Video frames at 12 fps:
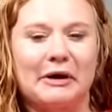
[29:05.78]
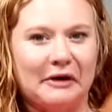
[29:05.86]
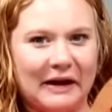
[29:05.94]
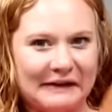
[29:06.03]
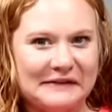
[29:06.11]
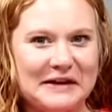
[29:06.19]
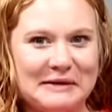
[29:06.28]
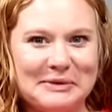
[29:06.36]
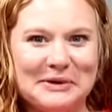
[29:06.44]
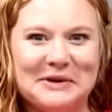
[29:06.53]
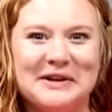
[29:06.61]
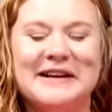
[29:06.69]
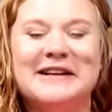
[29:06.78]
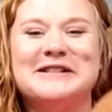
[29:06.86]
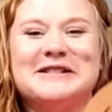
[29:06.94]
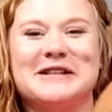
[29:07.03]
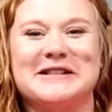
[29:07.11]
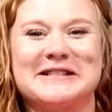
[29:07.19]
my craft table
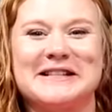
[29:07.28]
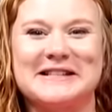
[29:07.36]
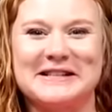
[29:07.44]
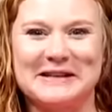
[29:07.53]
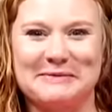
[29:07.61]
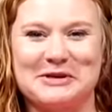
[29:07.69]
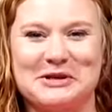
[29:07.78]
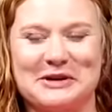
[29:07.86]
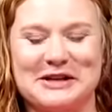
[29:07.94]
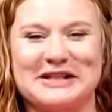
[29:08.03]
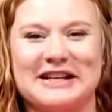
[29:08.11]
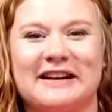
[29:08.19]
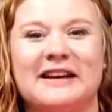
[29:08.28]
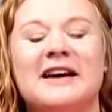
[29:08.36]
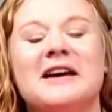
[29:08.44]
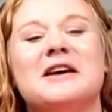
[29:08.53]
just as a demonstration.